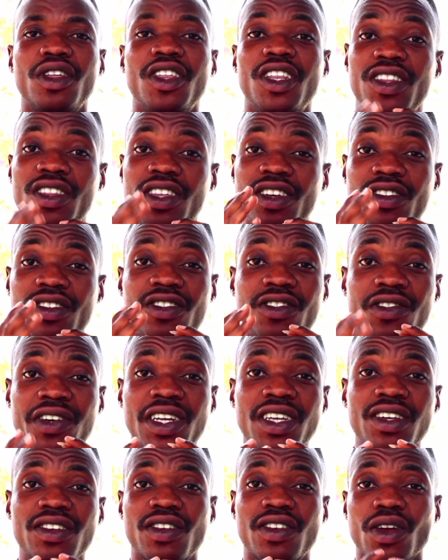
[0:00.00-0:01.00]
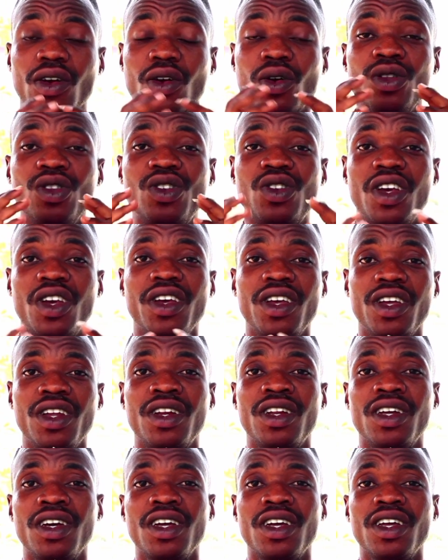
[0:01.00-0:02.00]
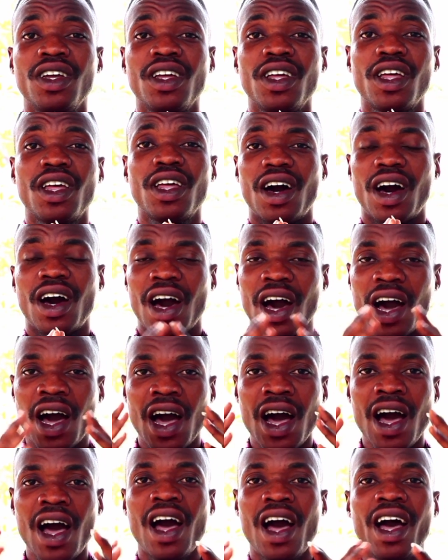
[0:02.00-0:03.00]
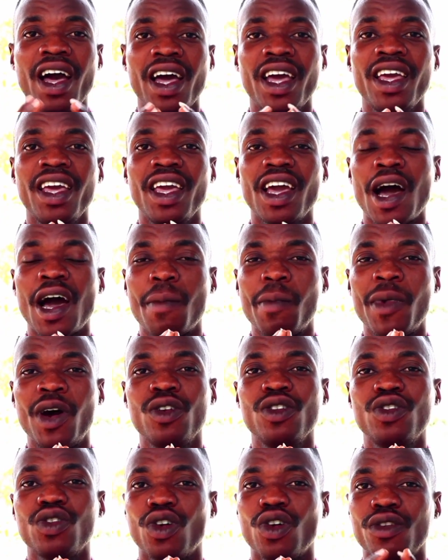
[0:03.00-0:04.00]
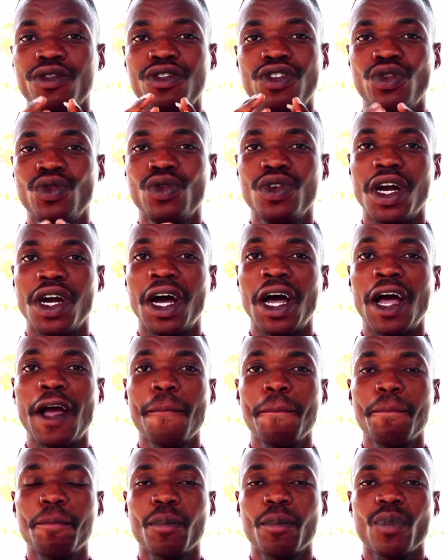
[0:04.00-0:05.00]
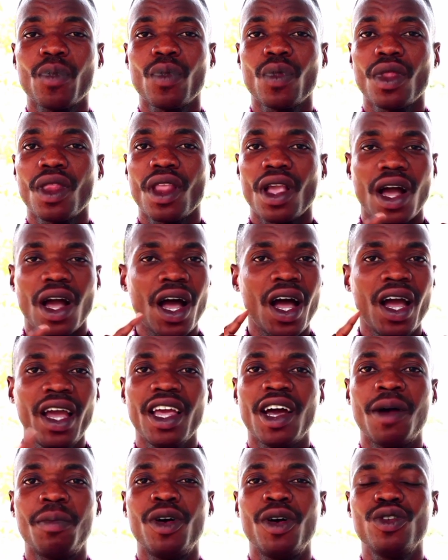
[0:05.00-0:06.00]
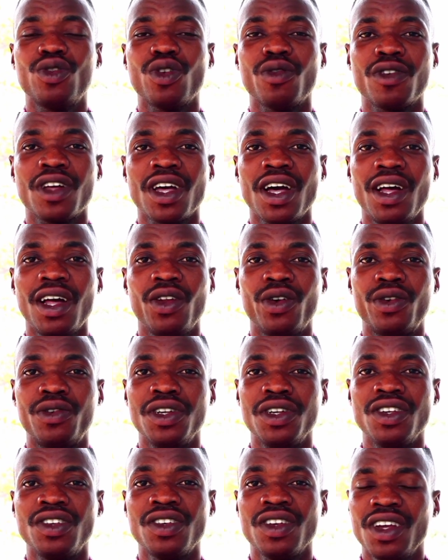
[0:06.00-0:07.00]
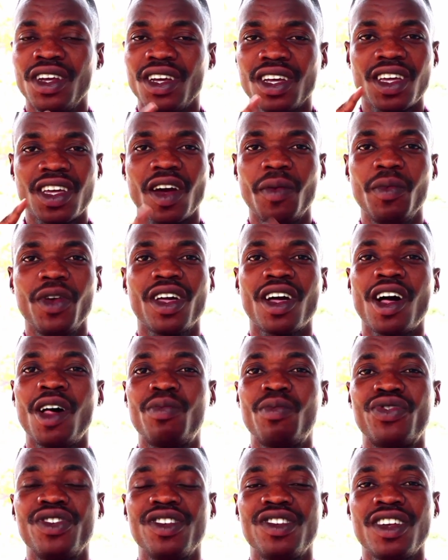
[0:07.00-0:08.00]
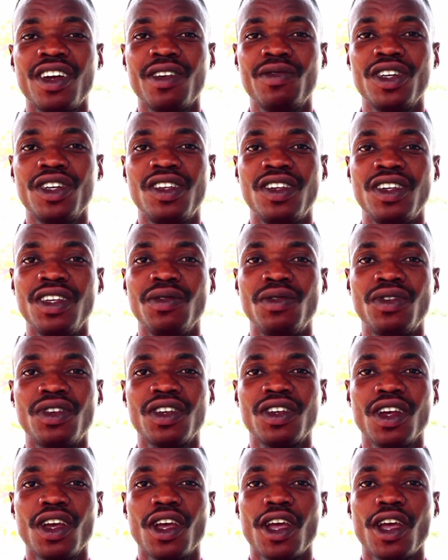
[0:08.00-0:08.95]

These drinks contain high amounts of sugar, high amounts of calories, chemical preservatives,